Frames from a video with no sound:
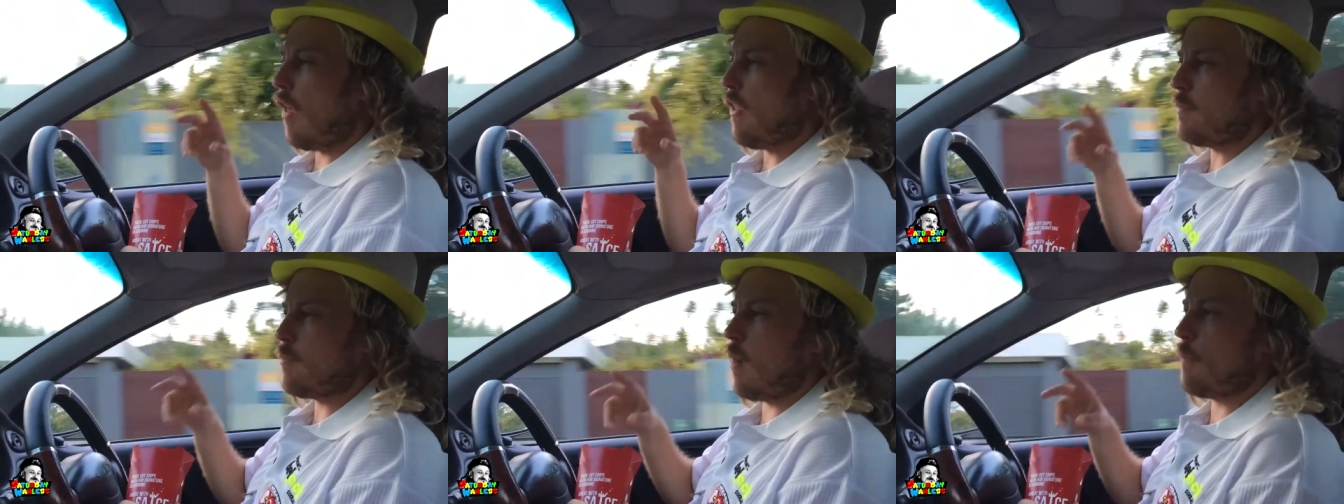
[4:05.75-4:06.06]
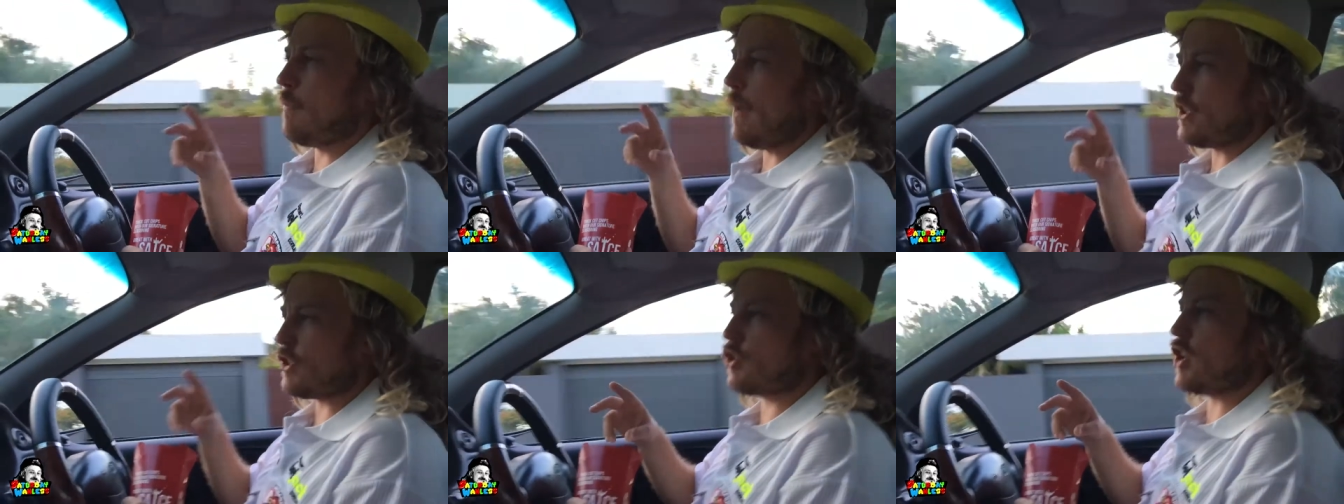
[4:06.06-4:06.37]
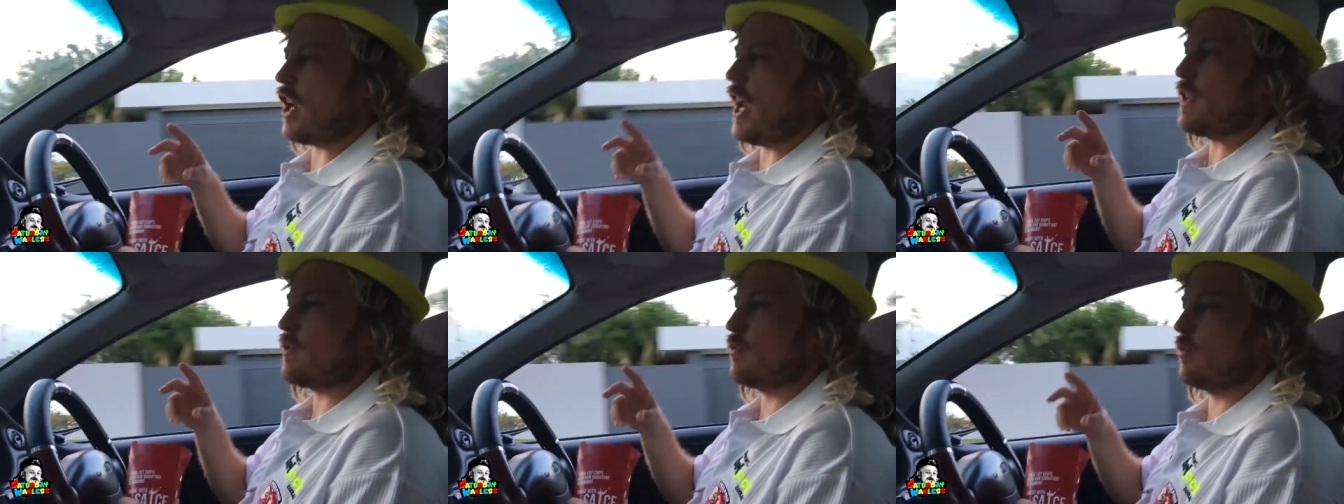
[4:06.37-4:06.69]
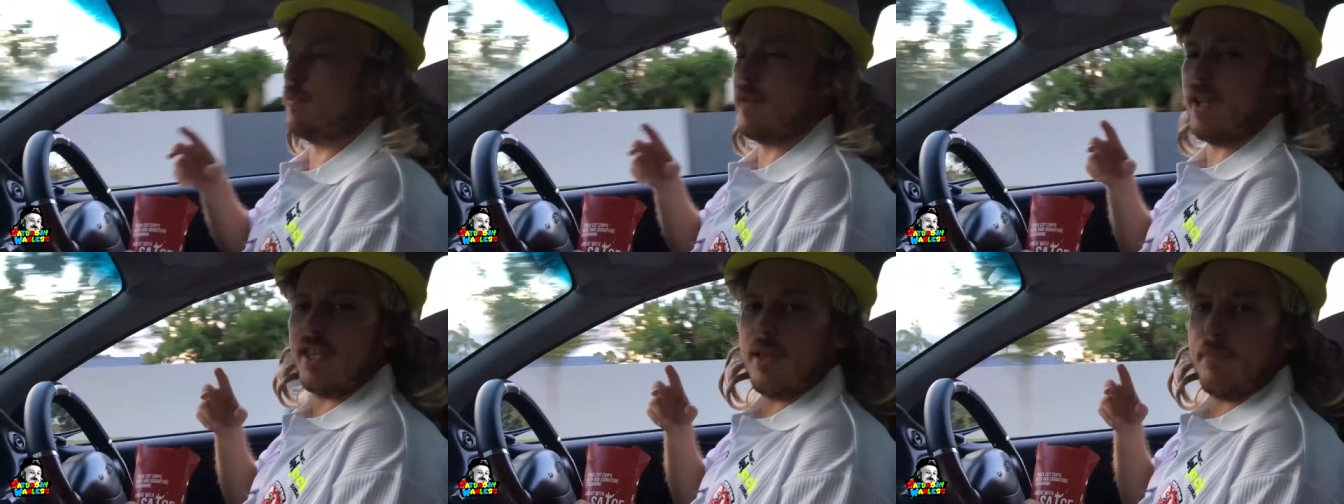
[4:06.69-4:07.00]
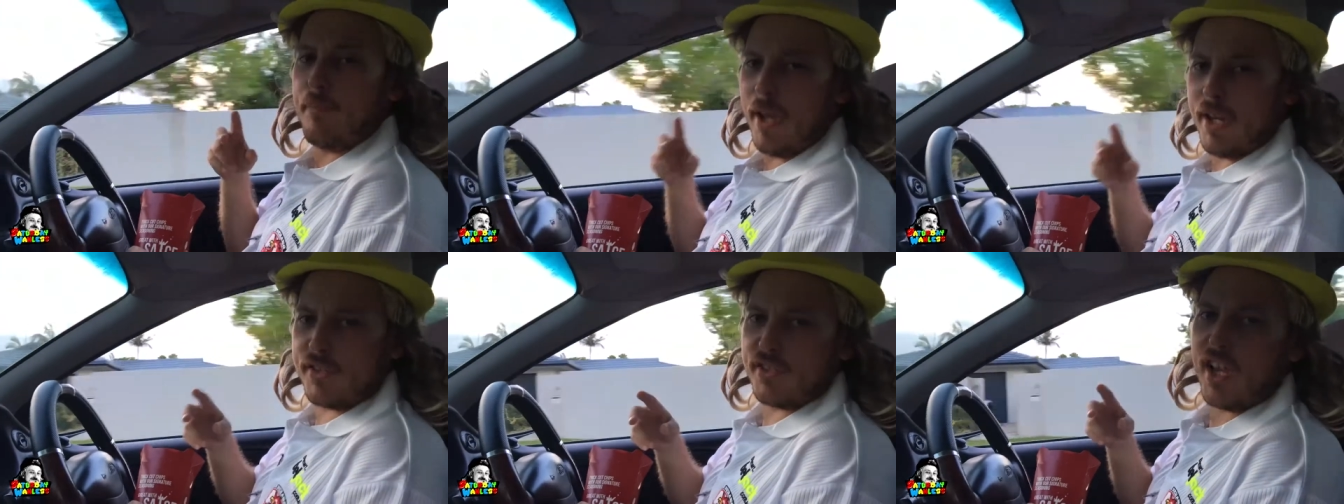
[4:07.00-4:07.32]
I think my best chance would
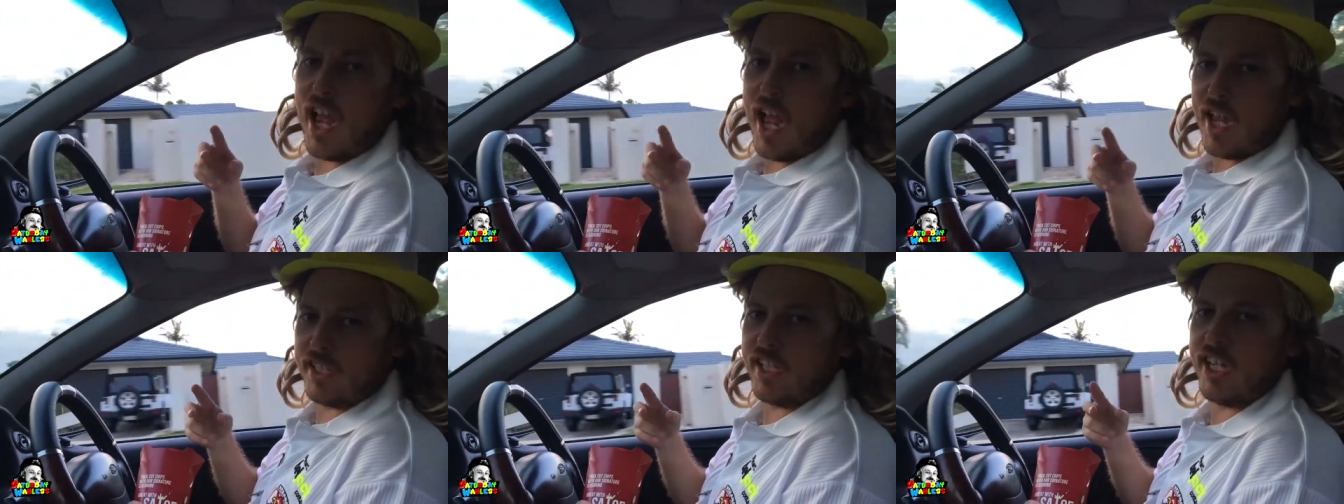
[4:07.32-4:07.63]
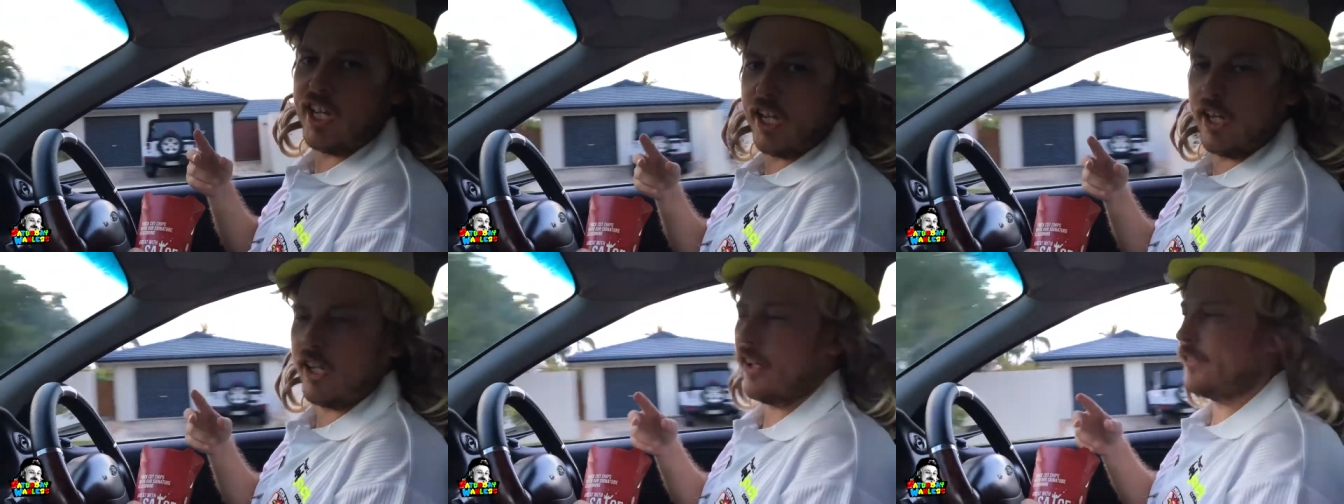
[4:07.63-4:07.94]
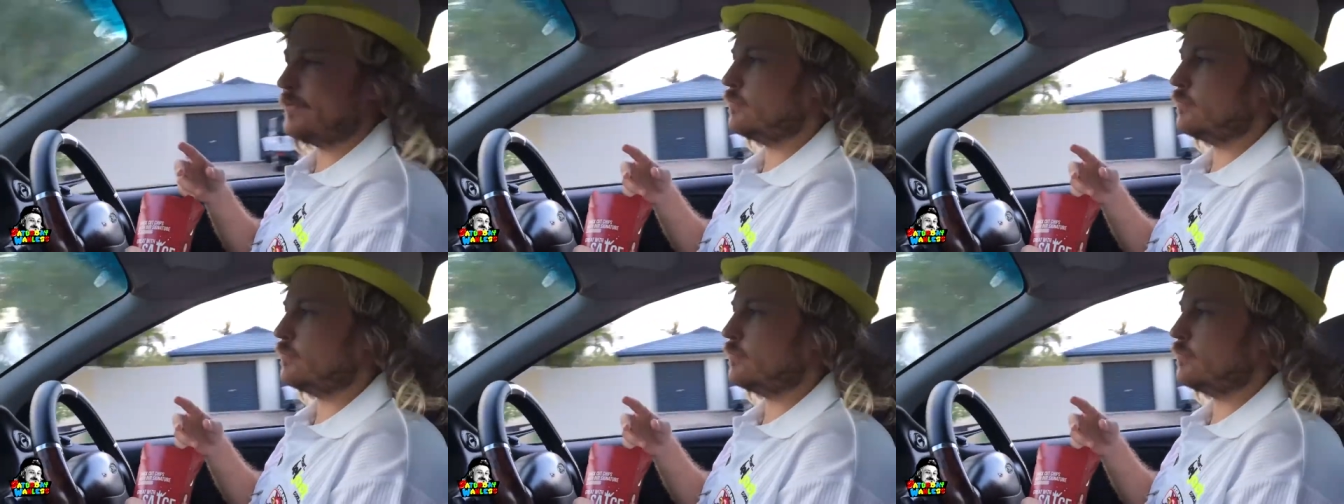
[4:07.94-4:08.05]
be the Pizza Hut gig.